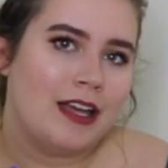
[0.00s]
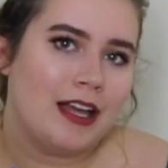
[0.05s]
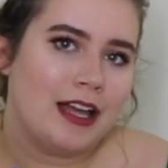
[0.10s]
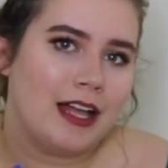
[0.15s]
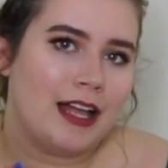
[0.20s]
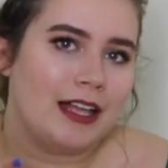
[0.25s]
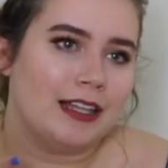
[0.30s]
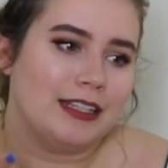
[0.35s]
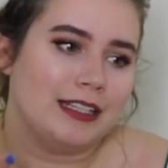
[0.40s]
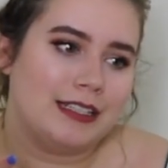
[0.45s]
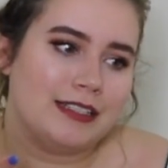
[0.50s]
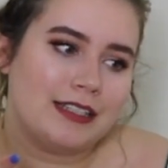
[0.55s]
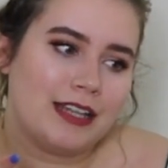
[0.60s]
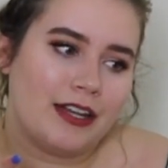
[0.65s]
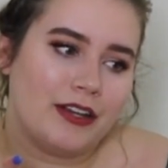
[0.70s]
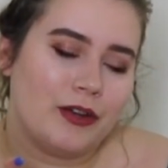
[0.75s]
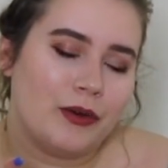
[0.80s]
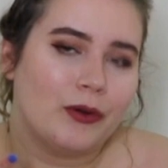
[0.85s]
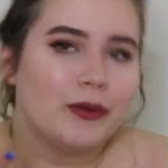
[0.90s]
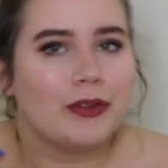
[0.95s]
at least I
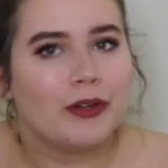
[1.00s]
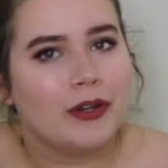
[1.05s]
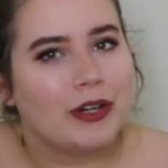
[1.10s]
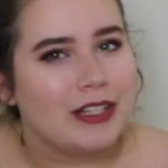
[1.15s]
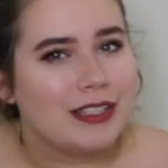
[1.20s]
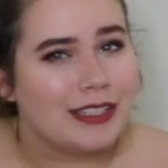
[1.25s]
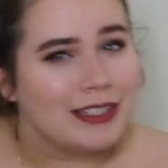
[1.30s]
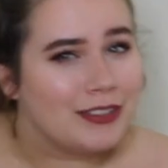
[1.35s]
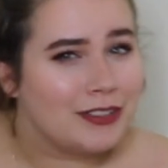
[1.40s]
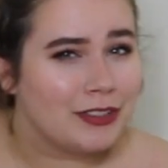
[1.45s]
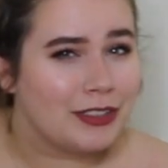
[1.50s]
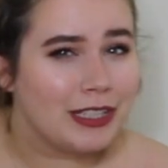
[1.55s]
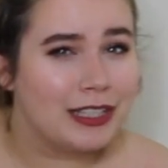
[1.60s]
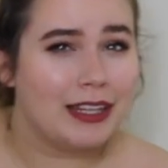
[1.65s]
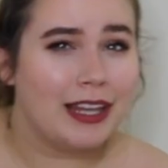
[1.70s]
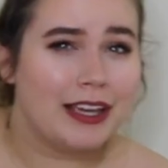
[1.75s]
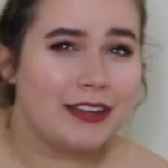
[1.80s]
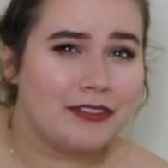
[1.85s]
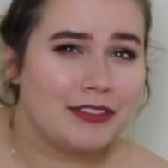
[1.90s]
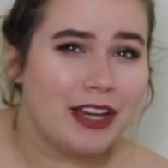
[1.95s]
know they're essentially
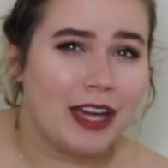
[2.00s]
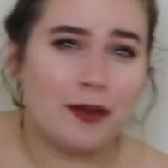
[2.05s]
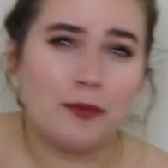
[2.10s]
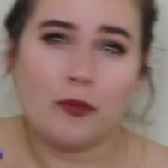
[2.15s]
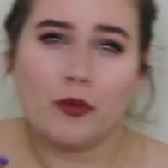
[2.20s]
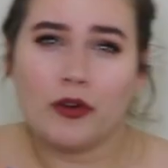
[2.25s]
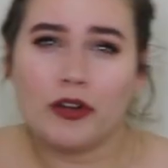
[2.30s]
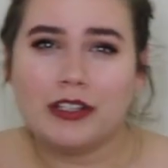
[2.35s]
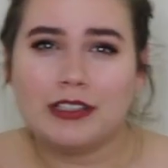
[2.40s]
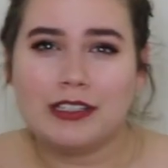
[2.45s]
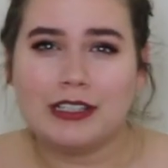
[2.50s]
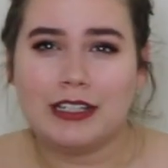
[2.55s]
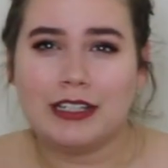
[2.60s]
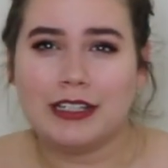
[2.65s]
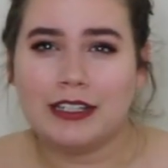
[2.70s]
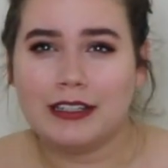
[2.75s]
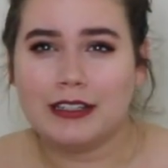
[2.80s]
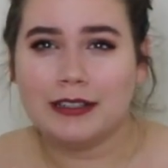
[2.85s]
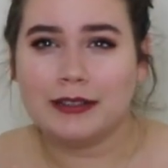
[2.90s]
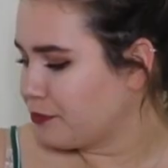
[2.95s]
lifetime
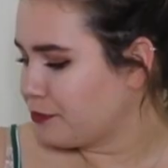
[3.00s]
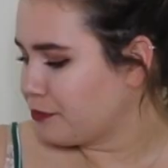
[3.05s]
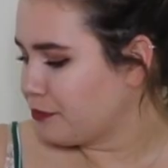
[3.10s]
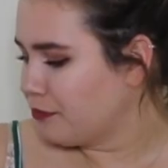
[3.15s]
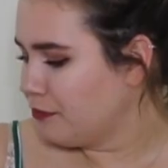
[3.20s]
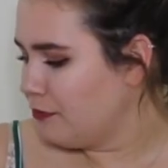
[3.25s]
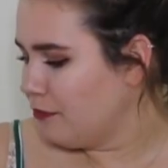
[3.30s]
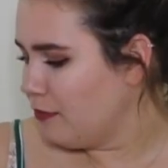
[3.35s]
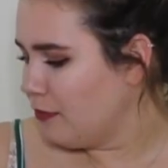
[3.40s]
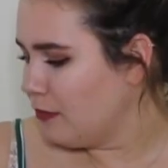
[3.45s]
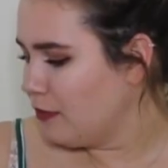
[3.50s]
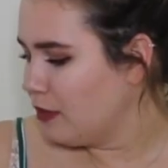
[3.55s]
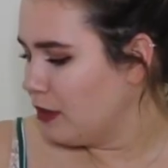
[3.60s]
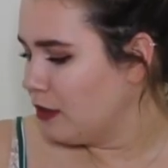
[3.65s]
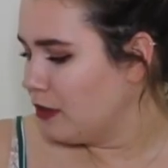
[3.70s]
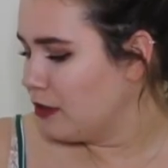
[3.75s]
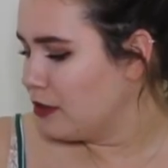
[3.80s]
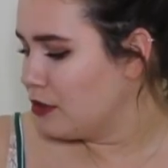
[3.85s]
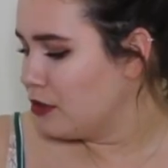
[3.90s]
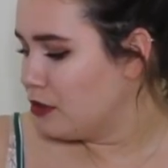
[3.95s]
warranted.
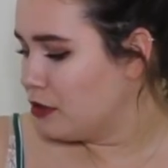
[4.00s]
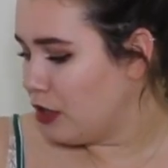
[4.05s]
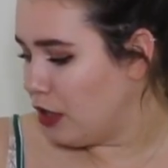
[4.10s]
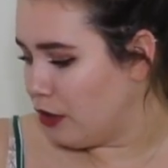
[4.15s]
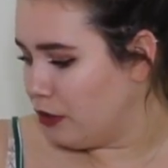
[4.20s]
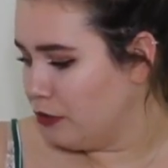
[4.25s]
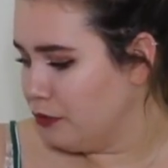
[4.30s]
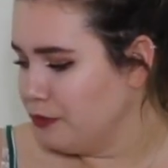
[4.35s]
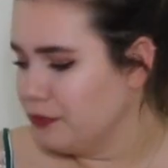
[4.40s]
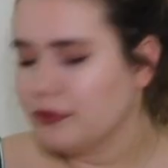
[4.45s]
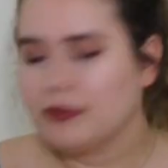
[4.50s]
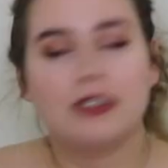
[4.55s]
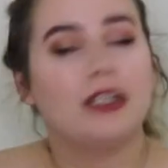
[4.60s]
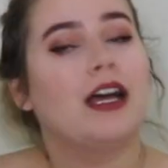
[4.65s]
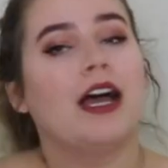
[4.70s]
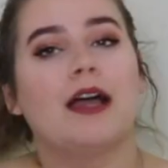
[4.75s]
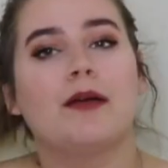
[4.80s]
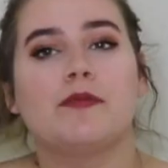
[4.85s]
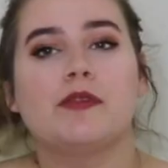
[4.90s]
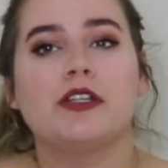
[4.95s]
So,
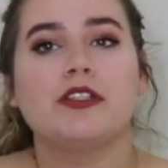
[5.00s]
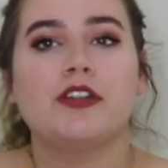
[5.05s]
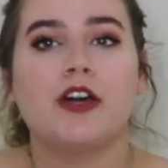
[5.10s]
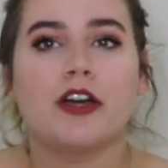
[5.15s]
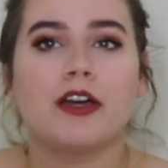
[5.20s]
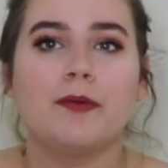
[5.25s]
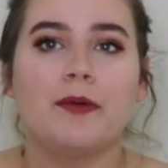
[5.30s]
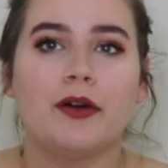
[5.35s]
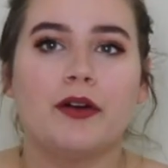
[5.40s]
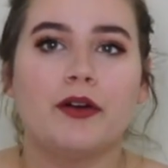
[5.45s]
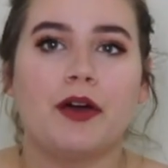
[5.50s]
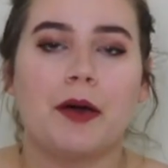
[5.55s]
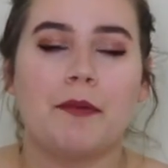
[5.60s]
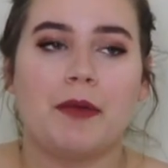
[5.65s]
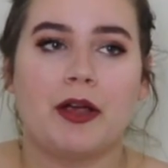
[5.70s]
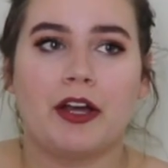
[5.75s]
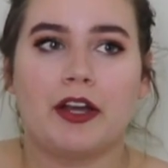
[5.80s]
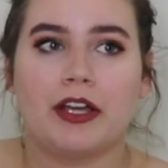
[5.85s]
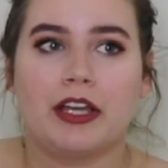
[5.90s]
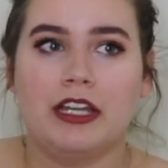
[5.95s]
I'm going to talk about
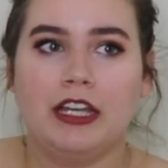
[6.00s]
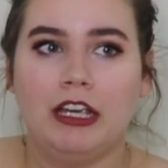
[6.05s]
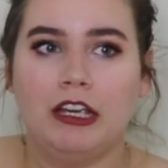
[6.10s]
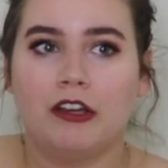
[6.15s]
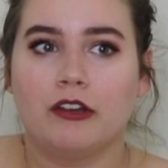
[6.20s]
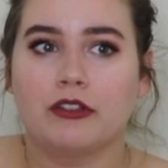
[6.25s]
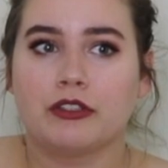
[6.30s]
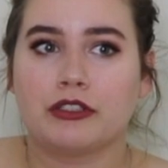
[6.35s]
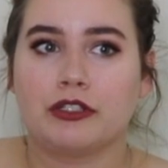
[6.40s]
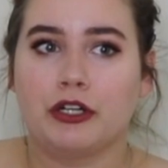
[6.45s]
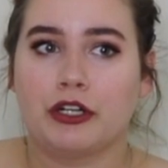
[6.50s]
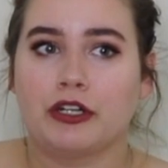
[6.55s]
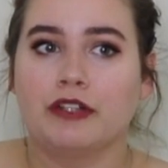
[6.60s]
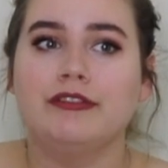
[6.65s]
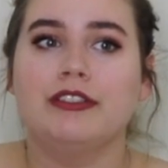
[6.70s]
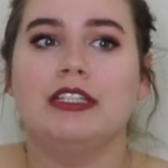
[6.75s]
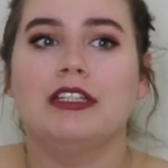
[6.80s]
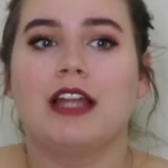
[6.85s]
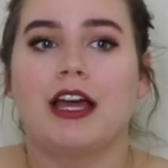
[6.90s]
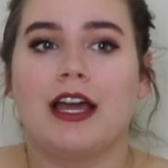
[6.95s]
American Eagle's
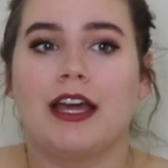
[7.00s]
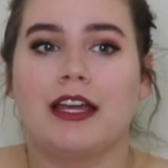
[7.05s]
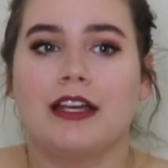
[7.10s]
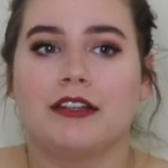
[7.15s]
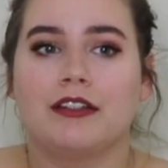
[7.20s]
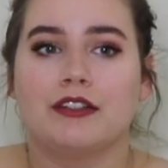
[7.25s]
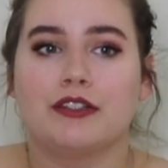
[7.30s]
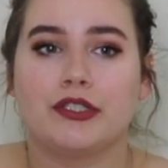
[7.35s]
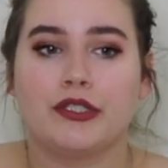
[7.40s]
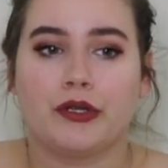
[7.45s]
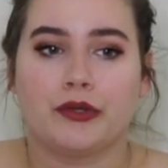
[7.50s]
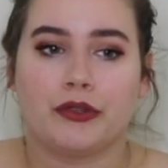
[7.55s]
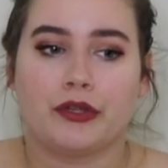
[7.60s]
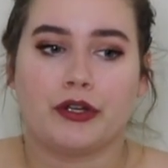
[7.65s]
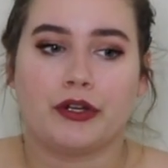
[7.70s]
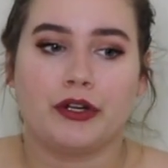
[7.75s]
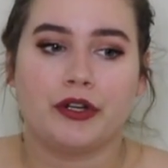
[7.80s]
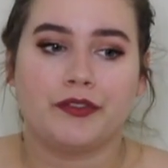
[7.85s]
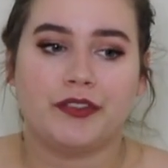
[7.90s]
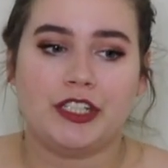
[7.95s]
curvy line, so the
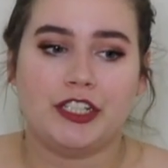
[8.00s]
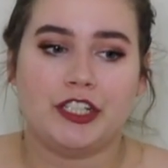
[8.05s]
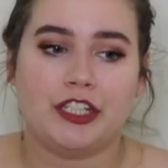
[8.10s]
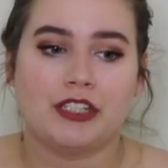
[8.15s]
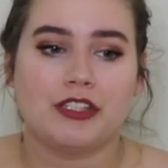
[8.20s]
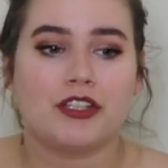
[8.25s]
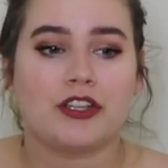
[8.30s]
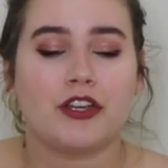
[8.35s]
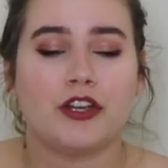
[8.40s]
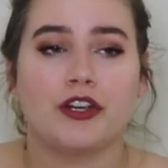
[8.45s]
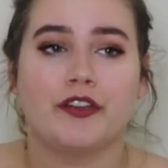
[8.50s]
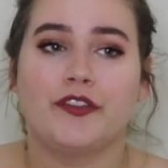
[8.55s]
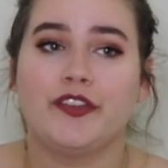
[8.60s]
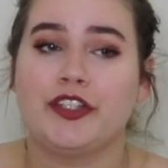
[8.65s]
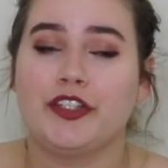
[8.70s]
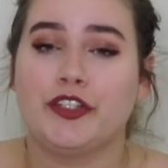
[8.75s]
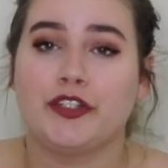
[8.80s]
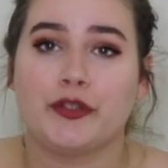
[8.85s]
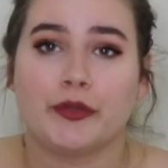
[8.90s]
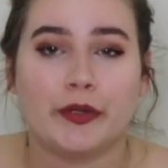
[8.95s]
curvy jeans and curvy
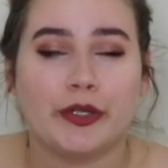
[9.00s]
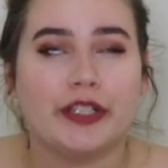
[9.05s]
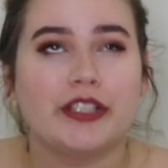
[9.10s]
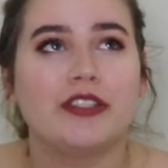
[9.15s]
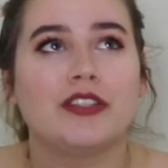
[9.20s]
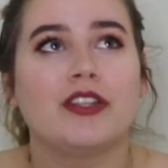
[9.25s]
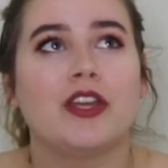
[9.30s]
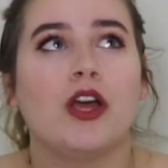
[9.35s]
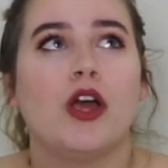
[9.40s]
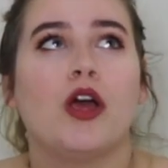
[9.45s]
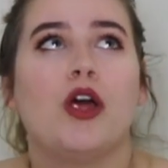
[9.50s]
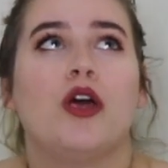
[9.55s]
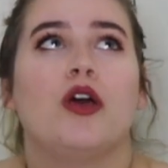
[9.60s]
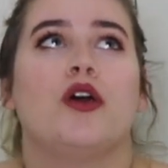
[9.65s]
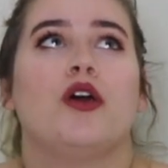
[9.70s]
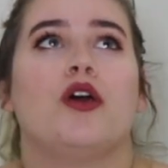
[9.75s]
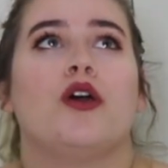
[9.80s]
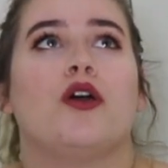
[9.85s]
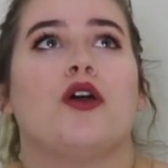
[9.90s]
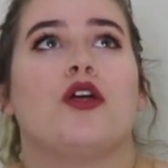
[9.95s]
shorts
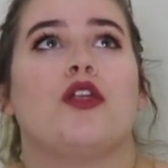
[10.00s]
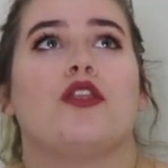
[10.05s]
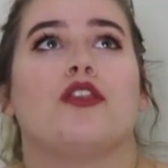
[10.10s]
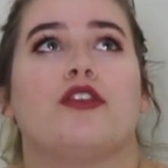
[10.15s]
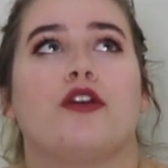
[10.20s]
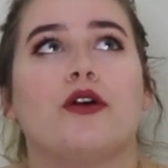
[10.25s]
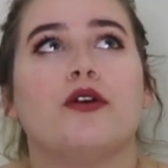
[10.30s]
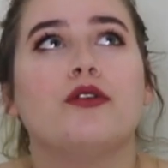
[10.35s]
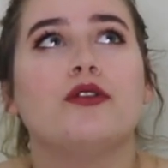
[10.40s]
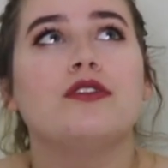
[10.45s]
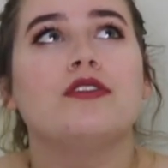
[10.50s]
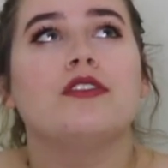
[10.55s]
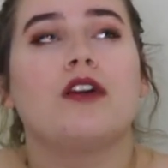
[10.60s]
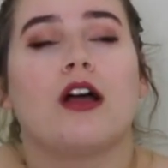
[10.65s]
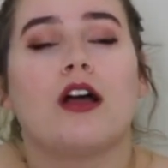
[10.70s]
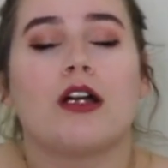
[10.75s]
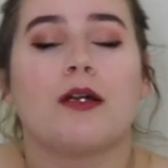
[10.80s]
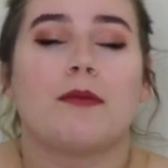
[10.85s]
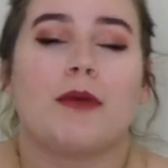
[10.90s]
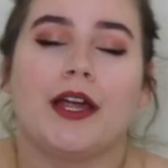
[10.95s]
those
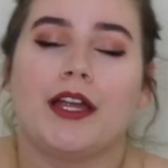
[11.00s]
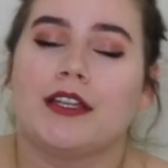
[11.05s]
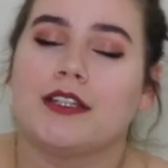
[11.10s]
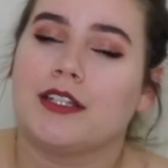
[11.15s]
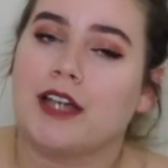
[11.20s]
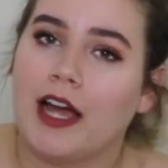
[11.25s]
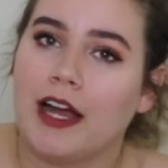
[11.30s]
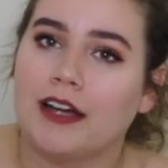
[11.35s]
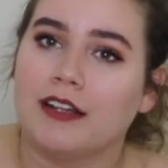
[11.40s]
are my entire